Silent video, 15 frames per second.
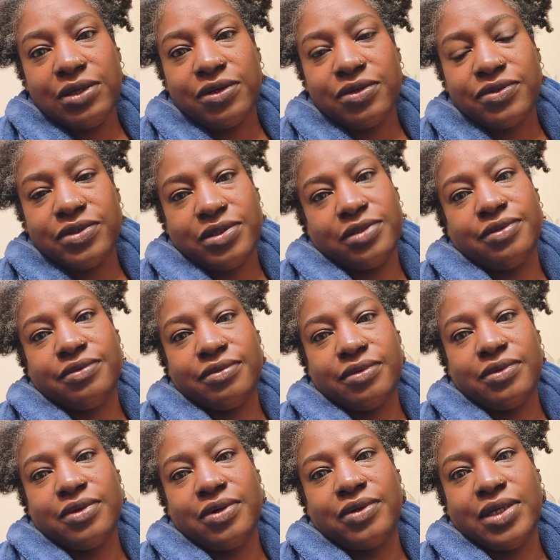years.
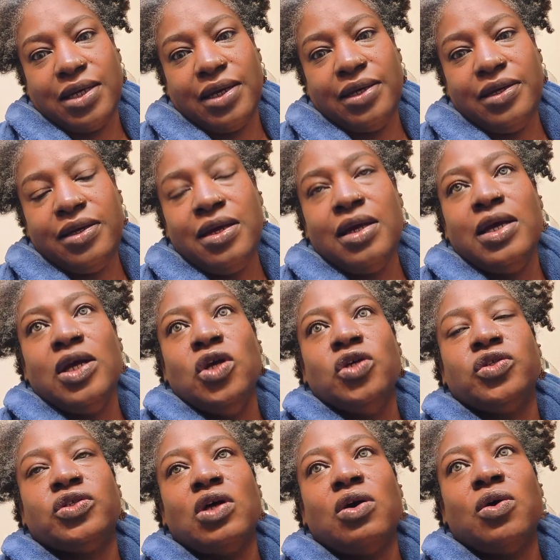Okay.
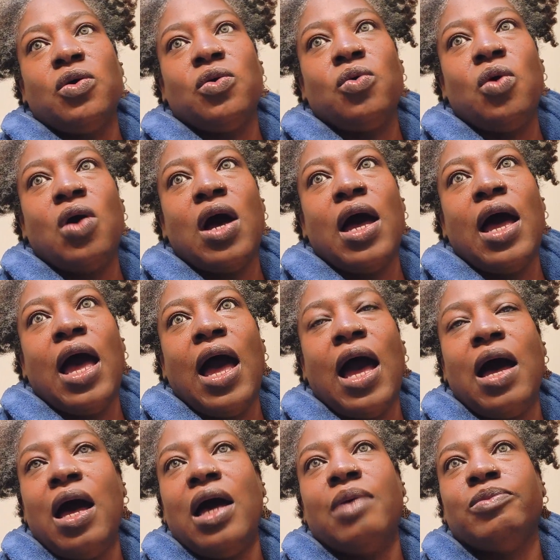So
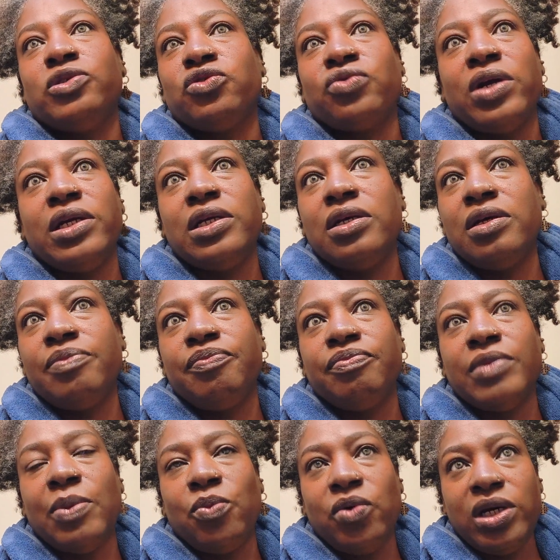I'm straight up,
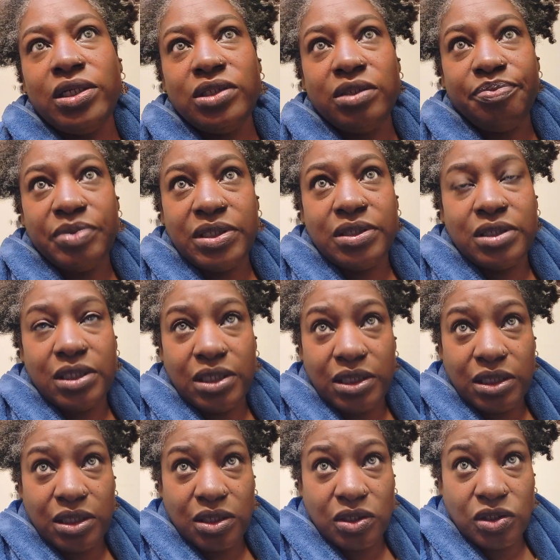I'm
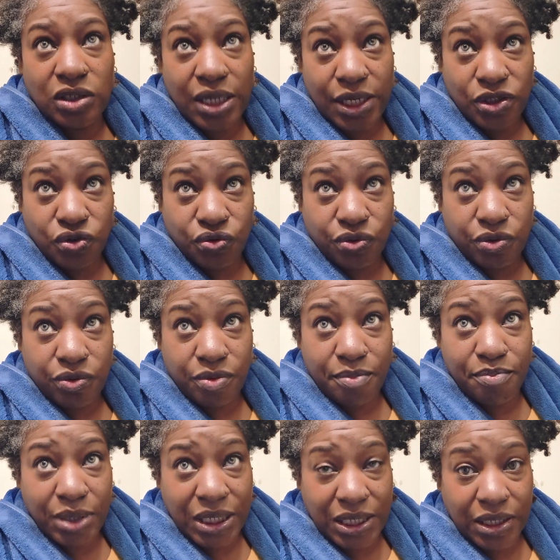100% natural,
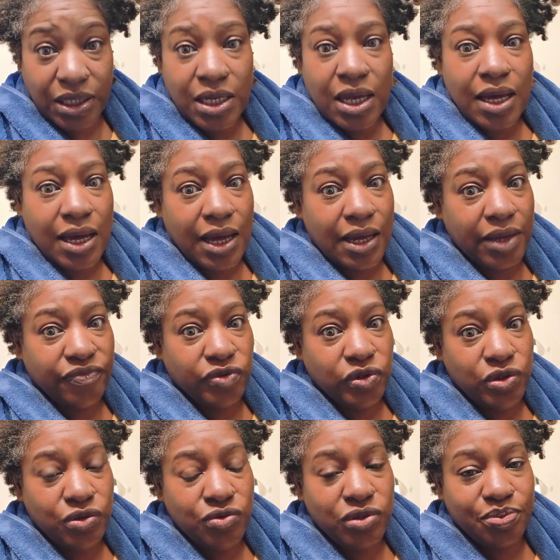but I have
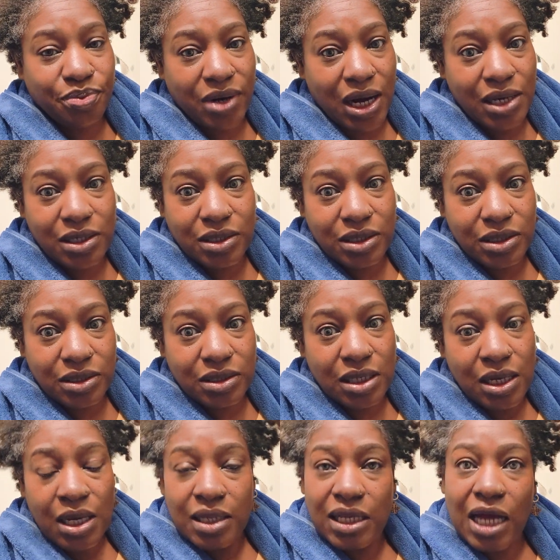used products
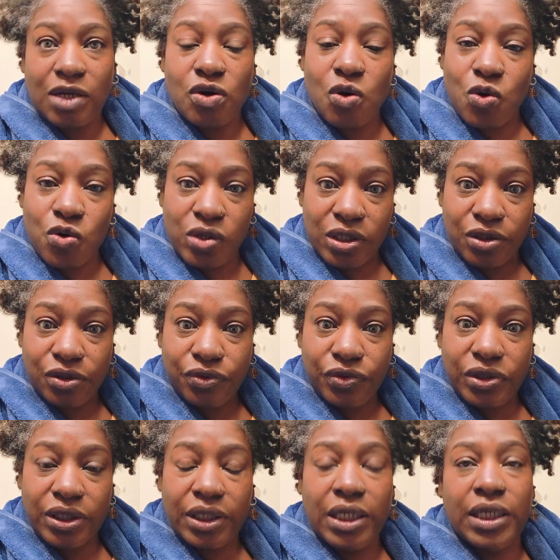like
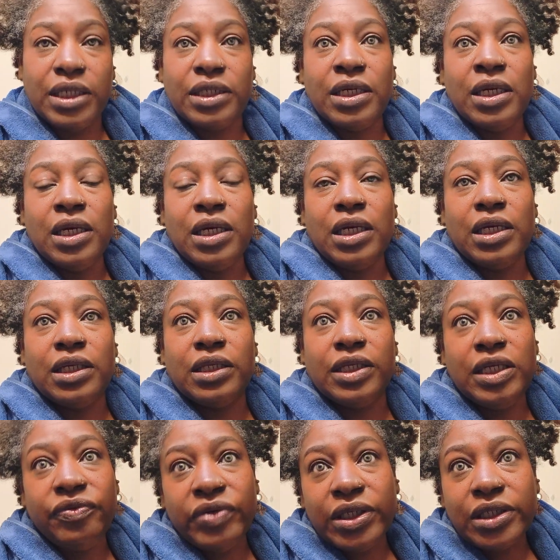oils and
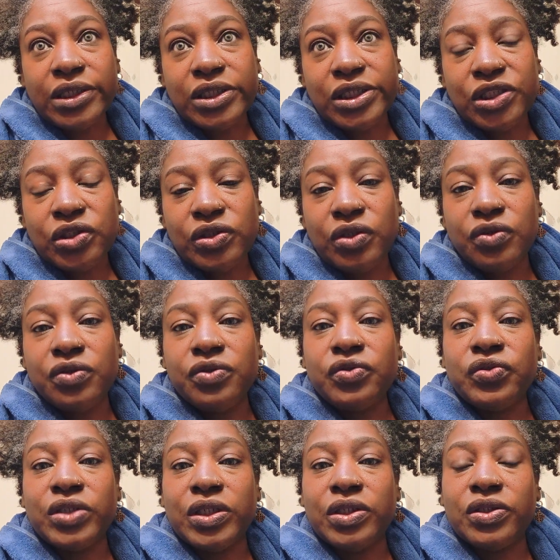leave-in
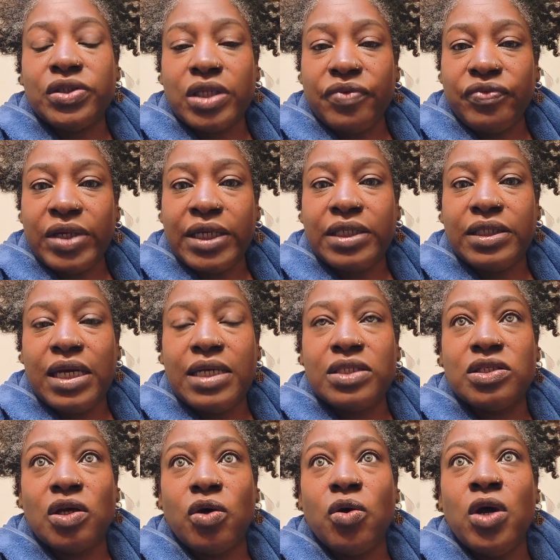conditioners and stuff like that.
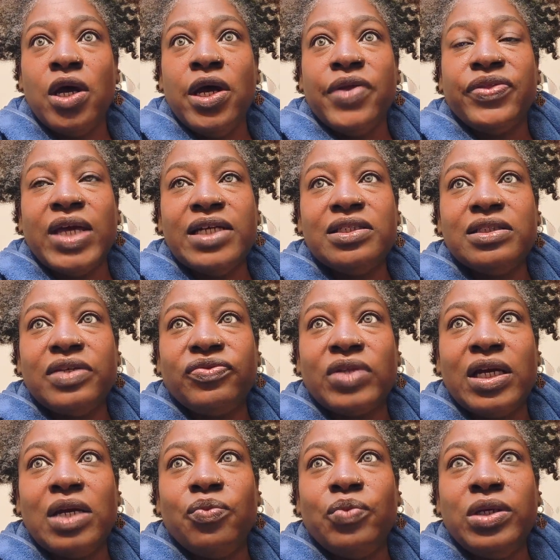So that's the
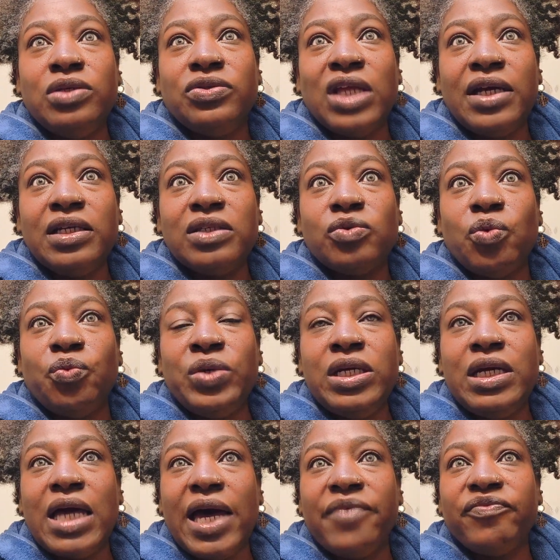thing we think
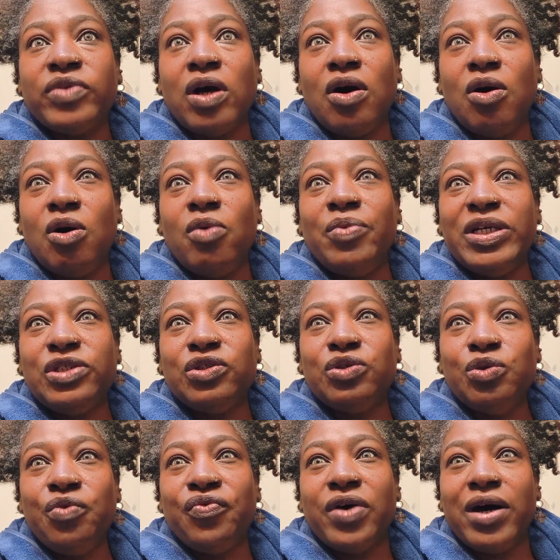we have to always
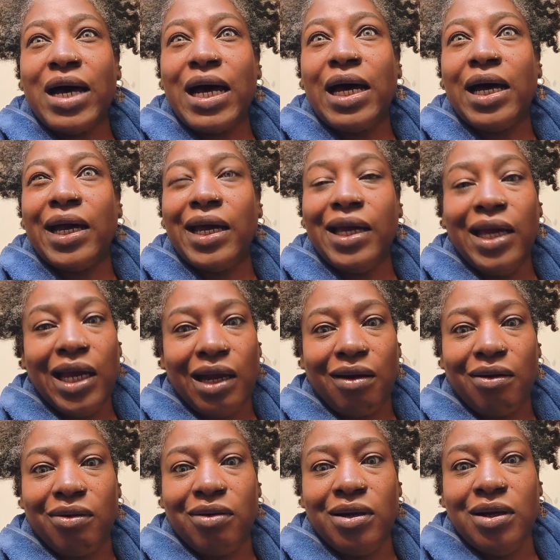do for our
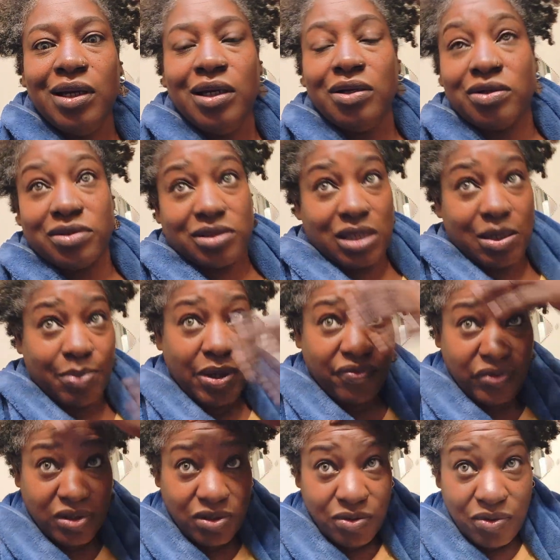hair. Because some of
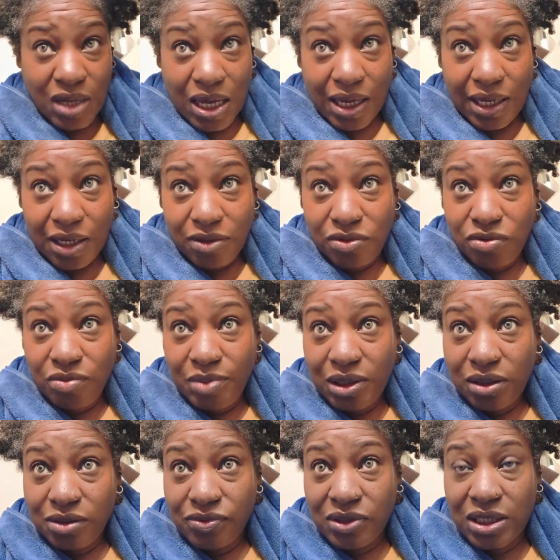us do, our hair do be a
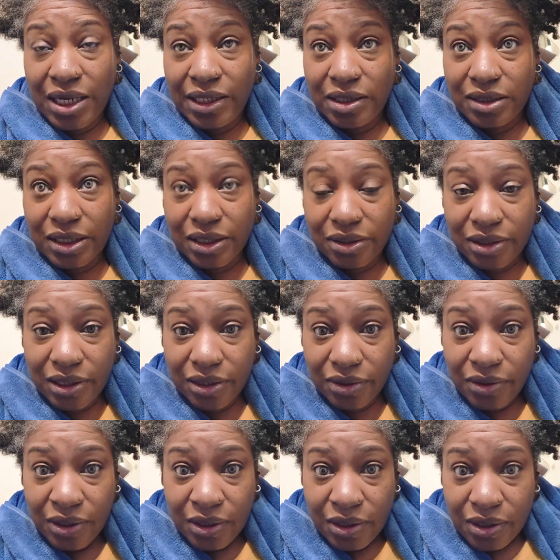little tight there
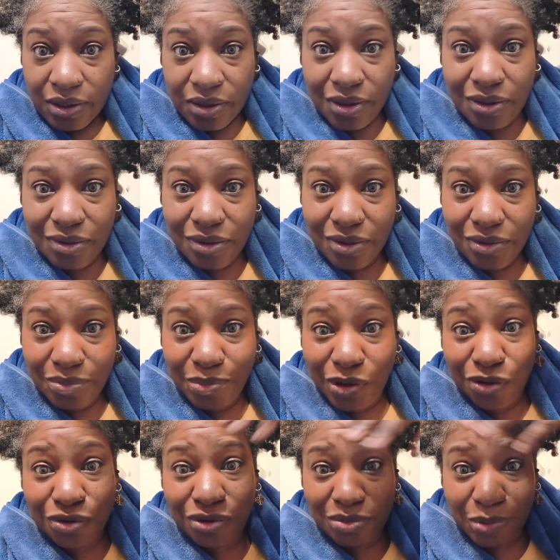now. Them
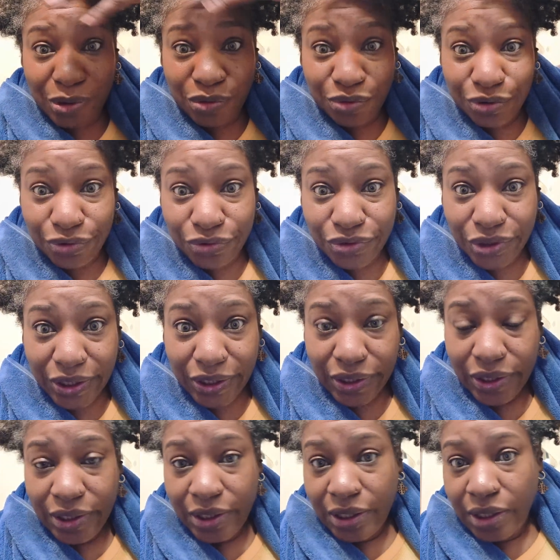girls be real tight.
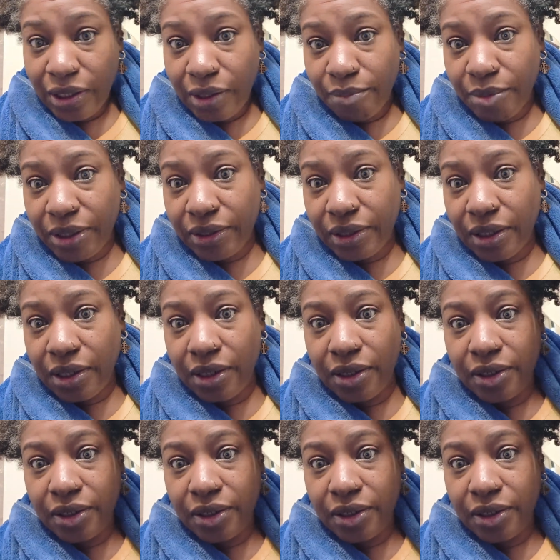But